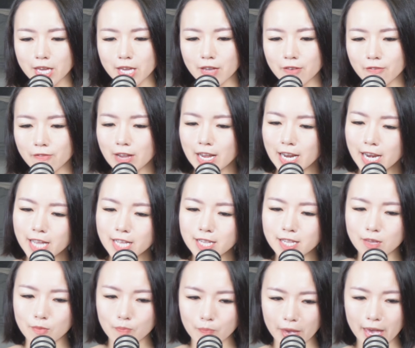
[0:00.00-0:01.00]
It really
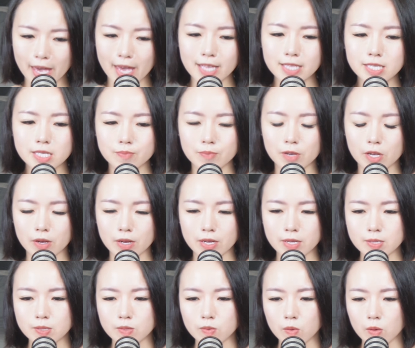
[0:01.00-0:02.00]
depends,
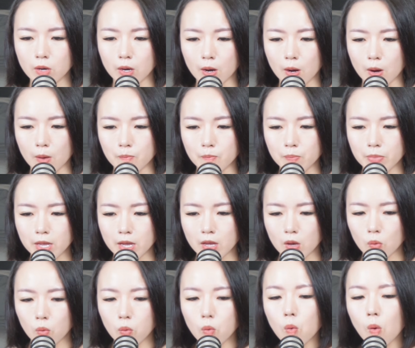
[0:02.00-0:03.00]
because
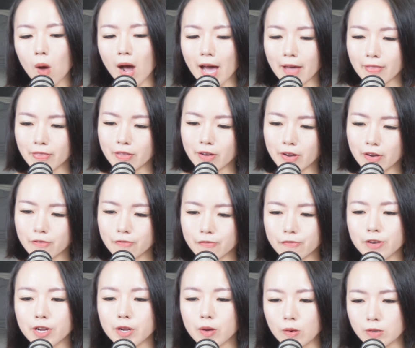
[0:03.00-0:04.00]
who are the
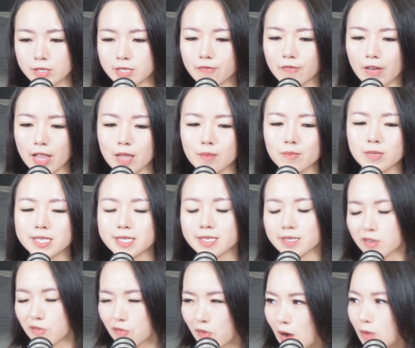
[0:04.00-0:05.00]
freehold developments
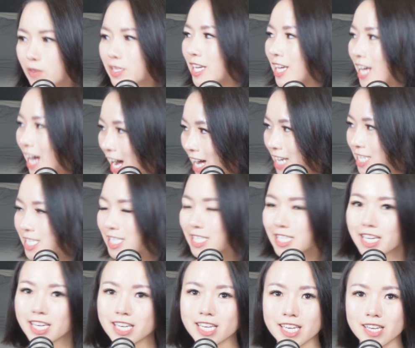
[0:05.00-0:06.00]
surrounding us?
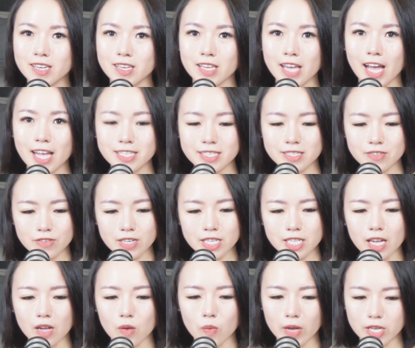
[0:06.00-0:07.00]
Answering
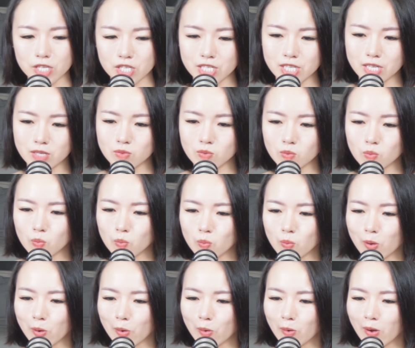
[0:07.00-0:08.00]
that question
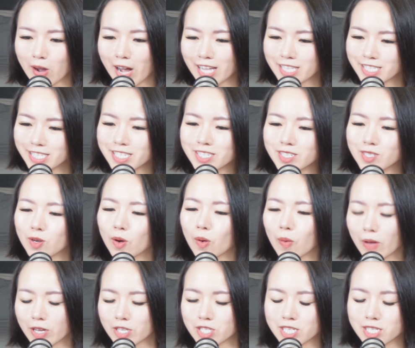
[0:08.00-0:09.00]
will answer your
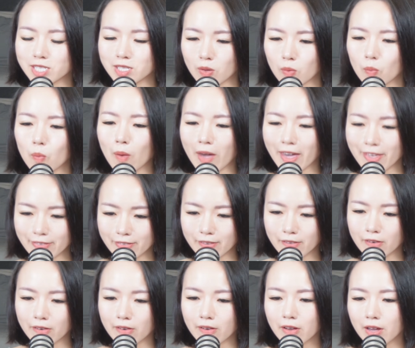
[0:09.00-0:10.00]
question on
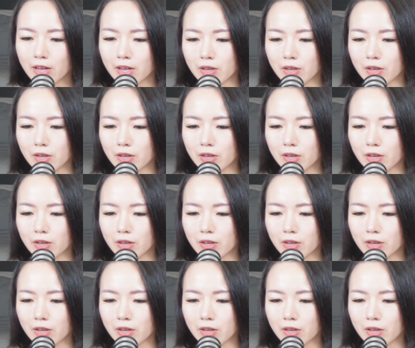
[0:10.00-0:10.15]
whether,